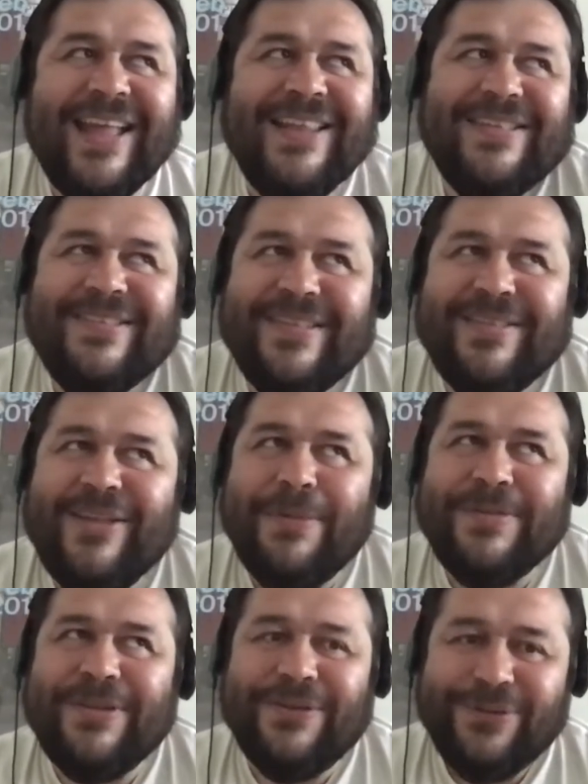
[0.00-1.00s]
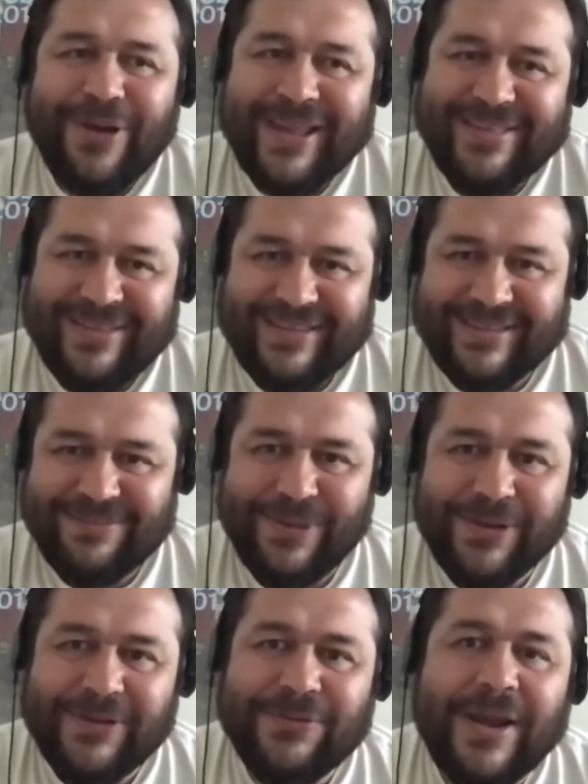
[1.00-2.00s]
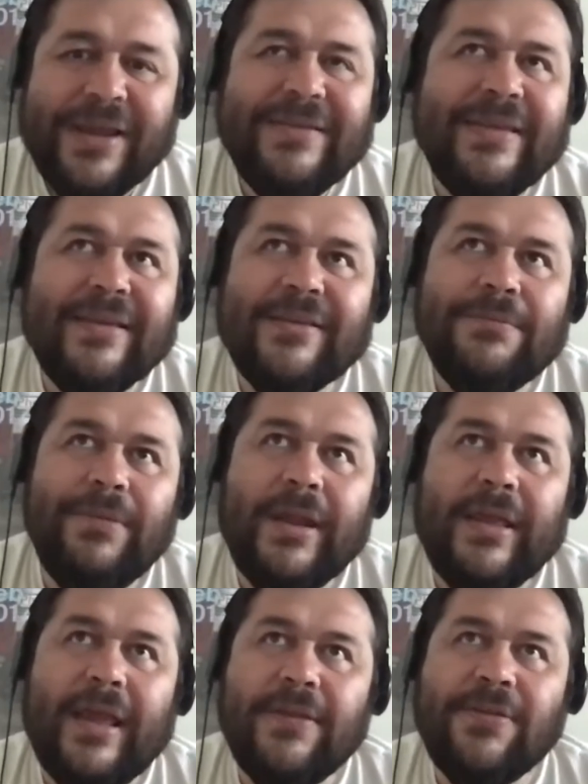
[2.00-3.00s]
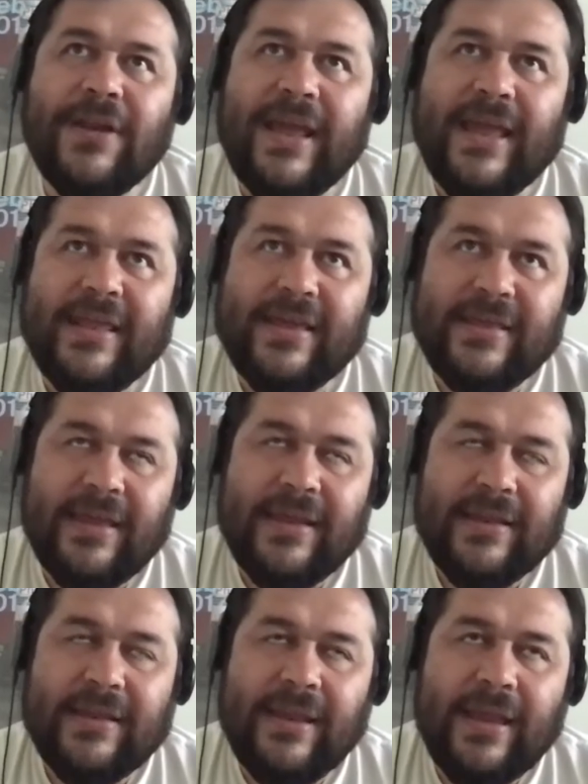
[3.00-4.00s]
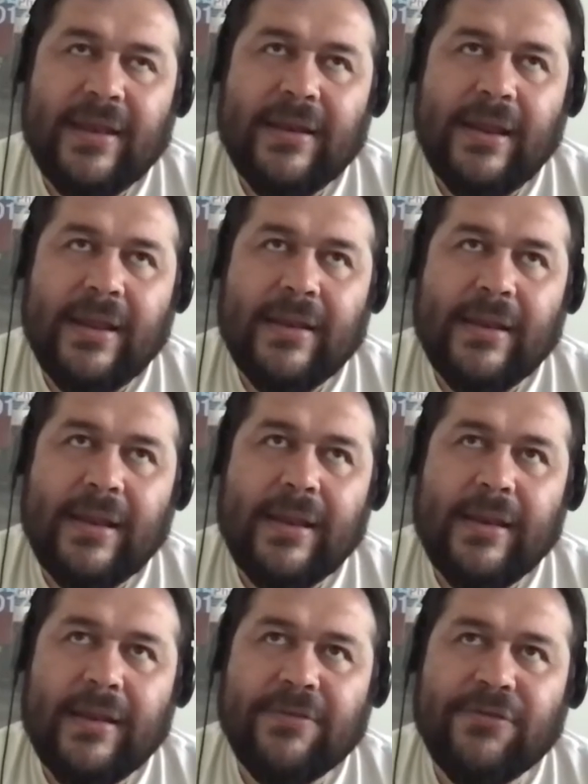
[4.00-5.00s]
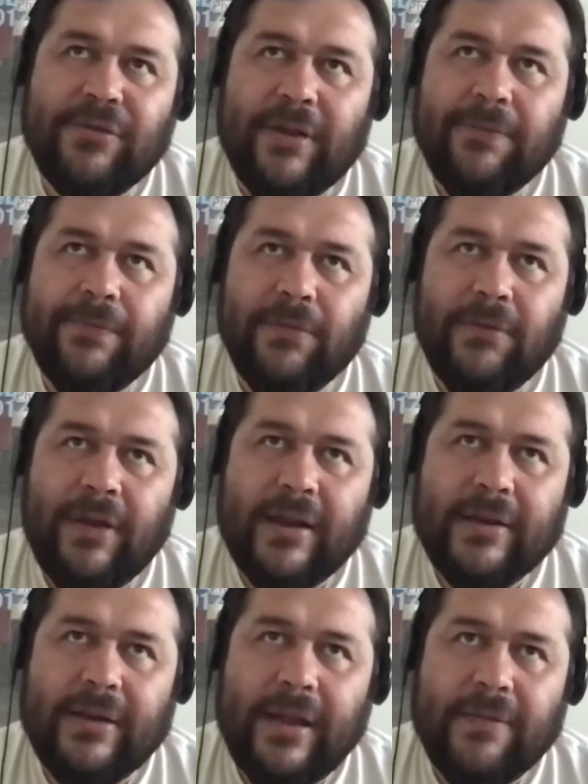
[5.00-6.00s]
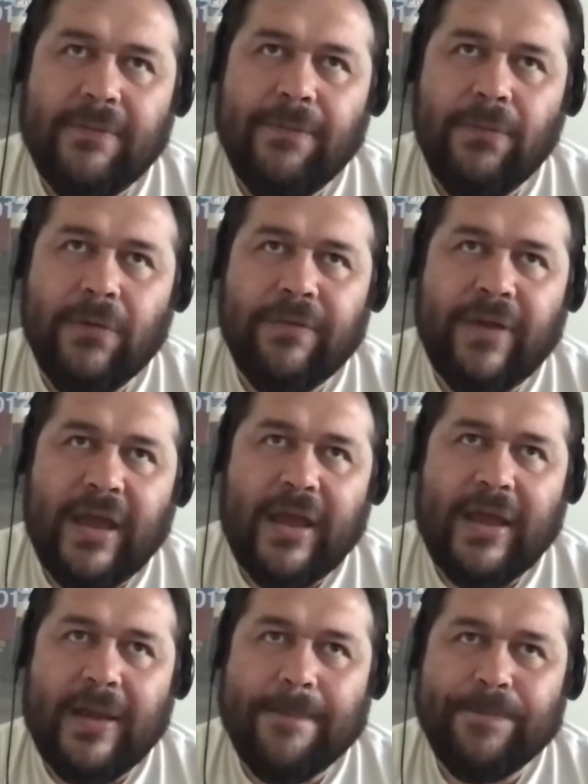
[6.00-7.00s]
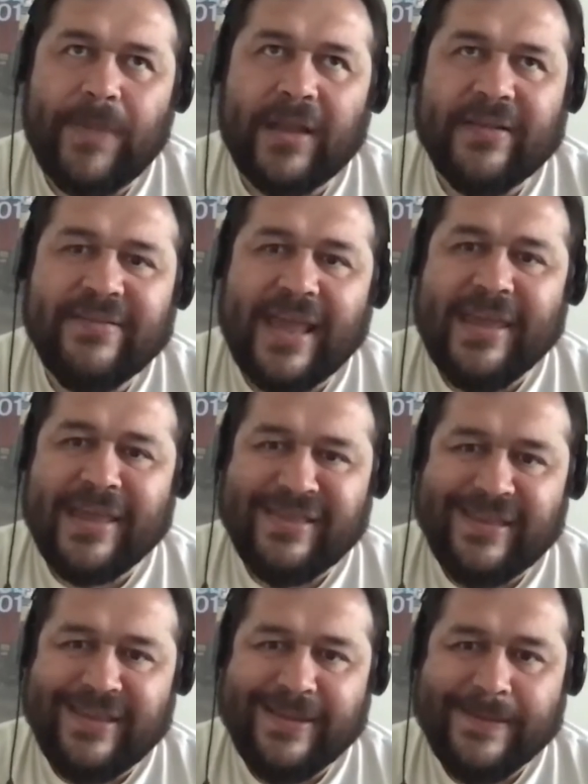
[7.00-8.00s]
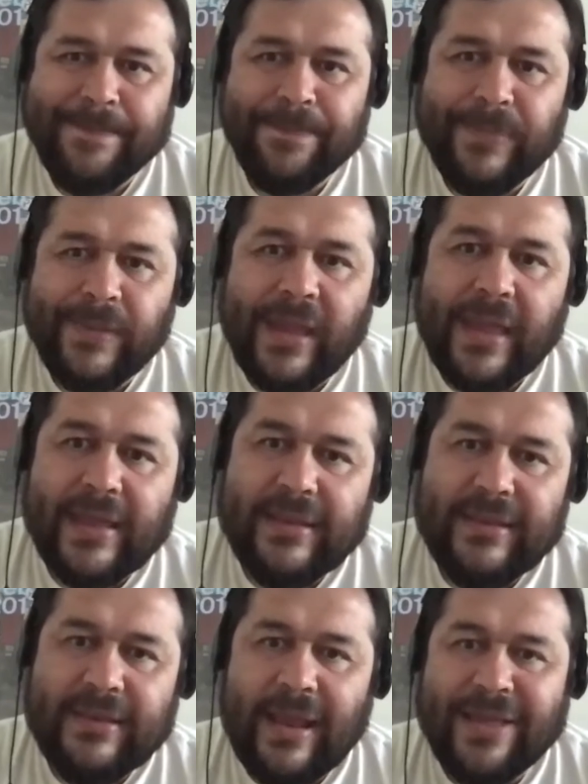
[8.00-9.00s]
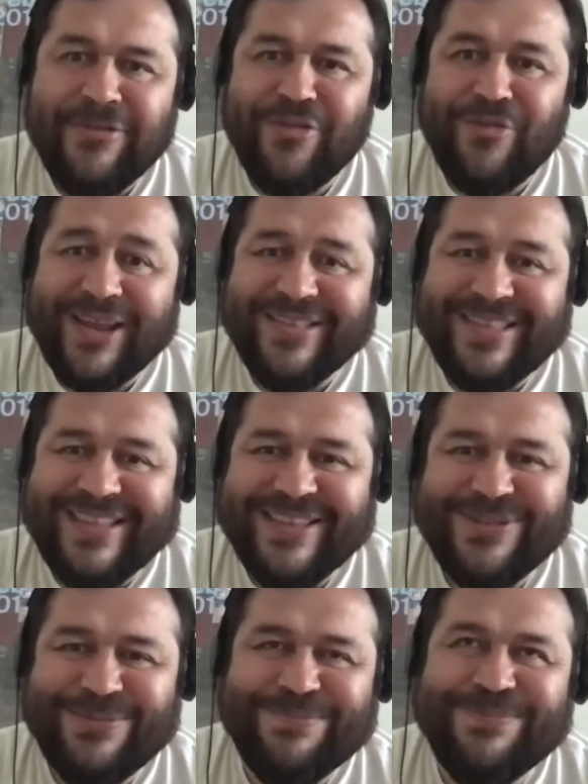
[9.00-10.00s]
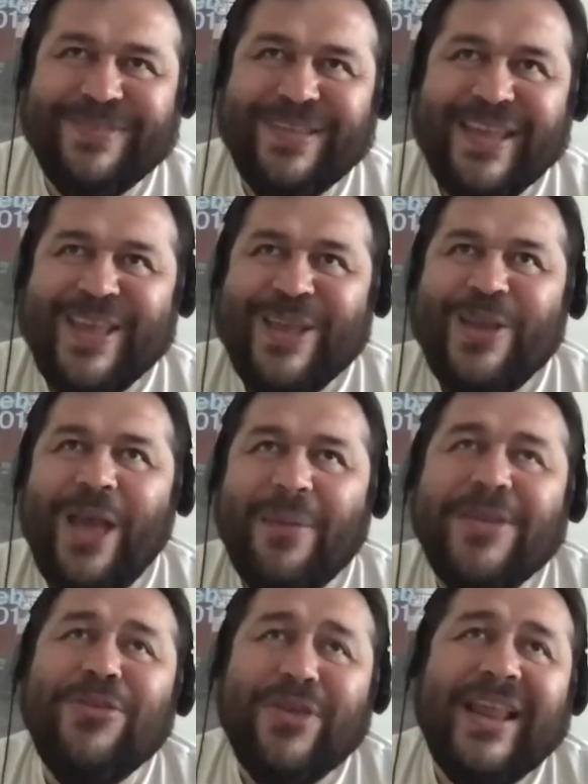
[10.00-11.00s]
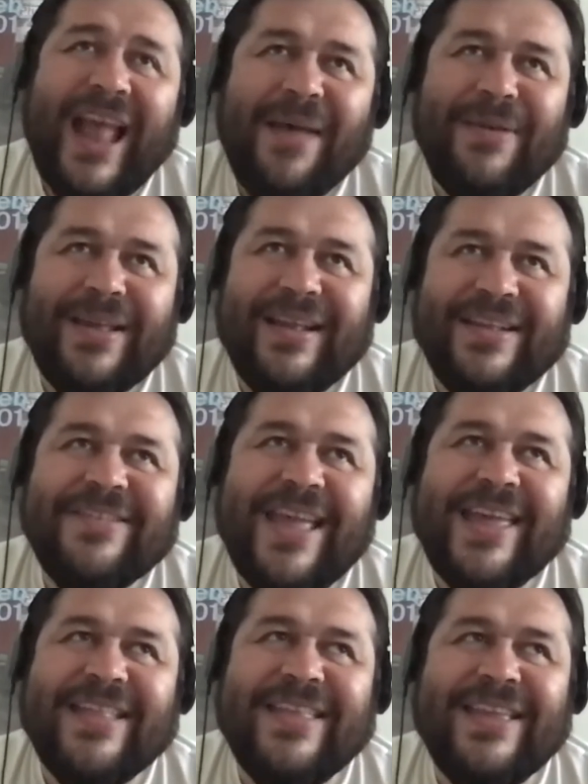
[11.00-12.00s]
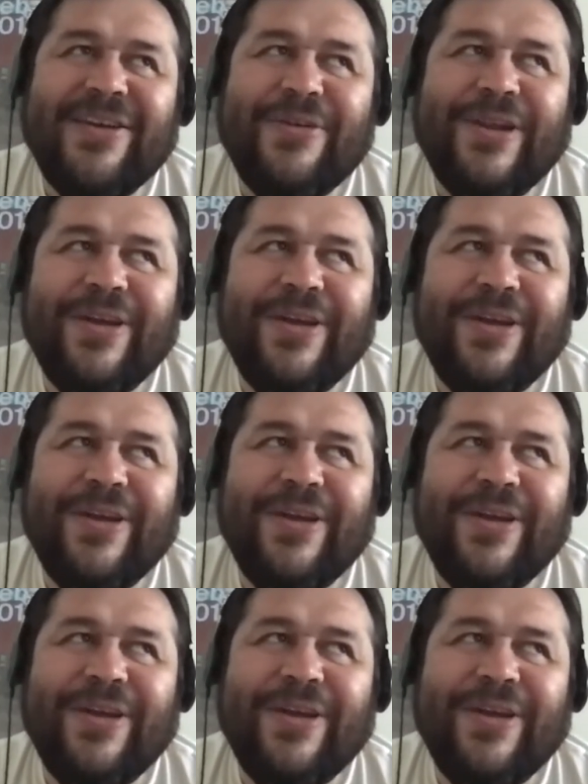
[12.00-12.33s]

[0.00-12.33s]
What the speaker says: the opposite of writing, because writing is very isolated and stressful and full of anxiety, and directing is, I mean, you can have an anxiety or